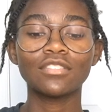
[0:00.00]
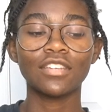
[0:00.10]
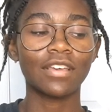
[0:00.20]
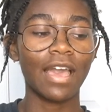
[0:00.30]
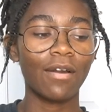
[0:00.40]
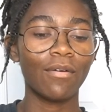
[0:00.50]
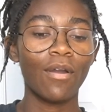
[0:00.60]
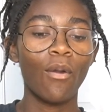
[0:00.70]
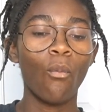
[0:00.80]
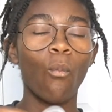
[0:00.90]
took out
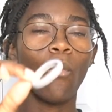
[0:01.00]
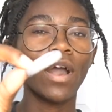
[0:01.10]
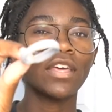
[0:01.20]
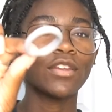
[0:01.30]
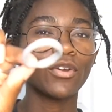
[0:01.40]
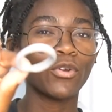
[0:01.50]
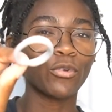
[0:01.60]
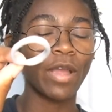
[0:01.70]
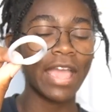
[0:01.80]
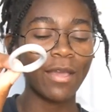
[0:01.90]
one
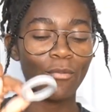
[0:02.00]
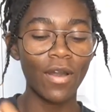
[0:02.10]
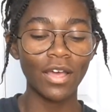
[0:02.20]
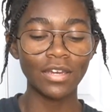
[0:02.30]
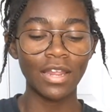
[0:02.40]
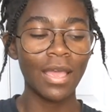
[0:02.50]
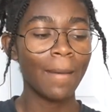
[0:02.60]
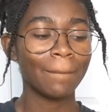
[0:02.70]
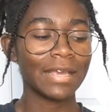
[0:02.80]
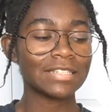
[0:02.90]
gray one
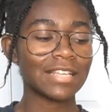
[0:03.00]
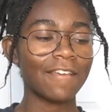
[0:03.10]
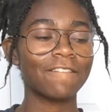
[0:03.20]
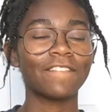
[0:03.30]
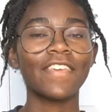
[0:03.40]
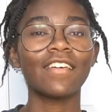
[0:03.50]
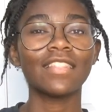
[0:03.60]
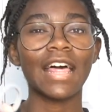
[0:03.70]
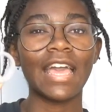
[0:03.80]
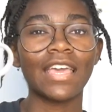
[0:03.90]
because I feel
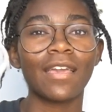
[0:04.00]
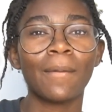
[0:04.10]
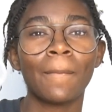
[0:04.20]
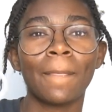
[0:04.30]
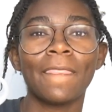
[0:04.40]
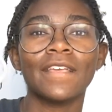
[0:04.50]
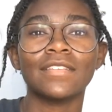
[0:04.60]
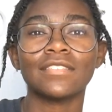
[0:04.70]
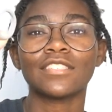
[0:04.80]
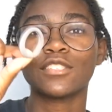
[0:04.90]
like
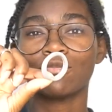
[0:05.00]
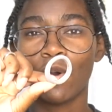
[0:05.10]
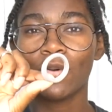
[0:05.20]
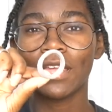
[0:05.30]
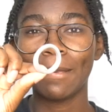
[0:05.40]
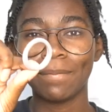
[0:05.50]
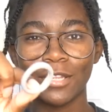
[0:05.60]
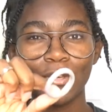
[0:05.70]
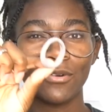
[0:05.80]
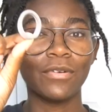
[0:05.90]
the smoky
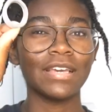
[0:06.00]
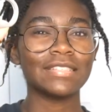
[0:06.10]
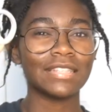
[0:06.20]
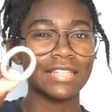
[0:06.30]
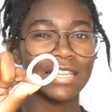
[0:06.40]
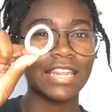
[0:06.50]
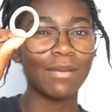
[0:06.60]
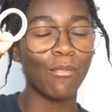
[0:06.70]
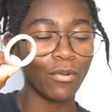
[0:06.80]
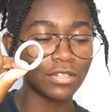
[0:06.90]
blue is
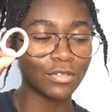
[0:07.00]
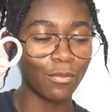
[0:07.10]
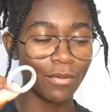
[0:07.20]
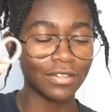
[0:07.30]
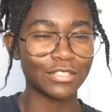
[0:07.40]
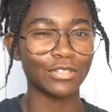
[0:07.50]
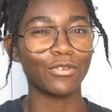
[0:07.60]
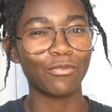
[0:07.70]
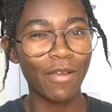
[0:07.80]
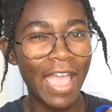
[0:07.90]
leaning more towards
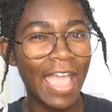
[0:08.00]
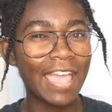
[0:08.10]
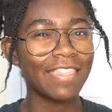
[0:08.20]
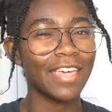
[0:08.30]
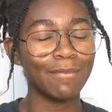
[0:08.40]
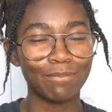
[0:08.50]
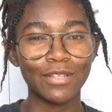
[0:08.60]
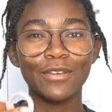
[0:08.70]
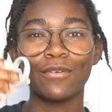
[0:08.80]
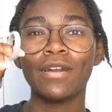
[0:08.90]
gray than
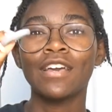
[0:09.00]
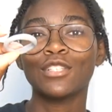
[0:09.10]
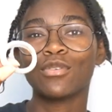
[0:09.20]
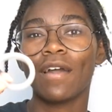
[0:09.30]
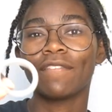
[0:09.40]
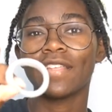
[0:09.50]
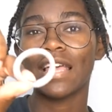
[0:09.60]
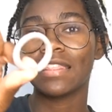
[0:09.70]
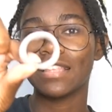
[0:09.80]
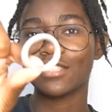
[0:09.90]
blue, so I feel
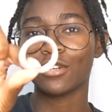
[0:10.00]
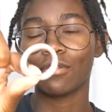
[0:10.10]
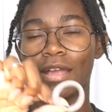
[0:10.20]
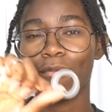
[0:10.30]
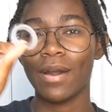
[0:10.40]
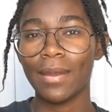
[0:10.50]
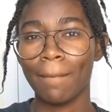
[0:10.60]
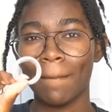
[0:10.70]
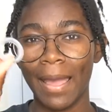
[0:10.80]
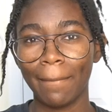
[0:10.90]
like this gray one
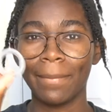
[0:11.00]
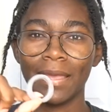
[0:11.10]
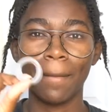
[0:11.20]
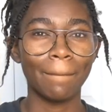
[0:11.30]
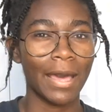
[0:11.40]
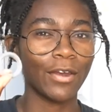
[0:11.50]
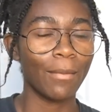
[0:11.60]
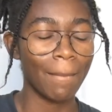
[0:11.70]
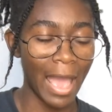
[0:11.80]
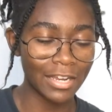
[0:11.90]
might be a better
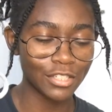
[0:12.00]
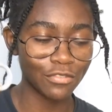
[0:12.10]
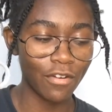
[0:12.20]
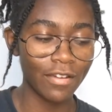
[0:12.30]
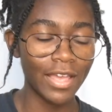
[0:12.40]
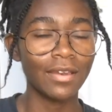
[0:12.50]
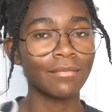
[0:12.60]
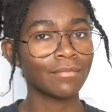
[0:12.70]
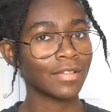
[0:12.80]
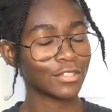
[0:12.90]
match for it.
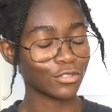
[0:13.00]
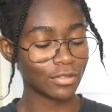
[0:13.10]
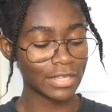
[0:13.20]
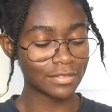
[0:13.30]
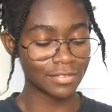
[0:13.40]
So let's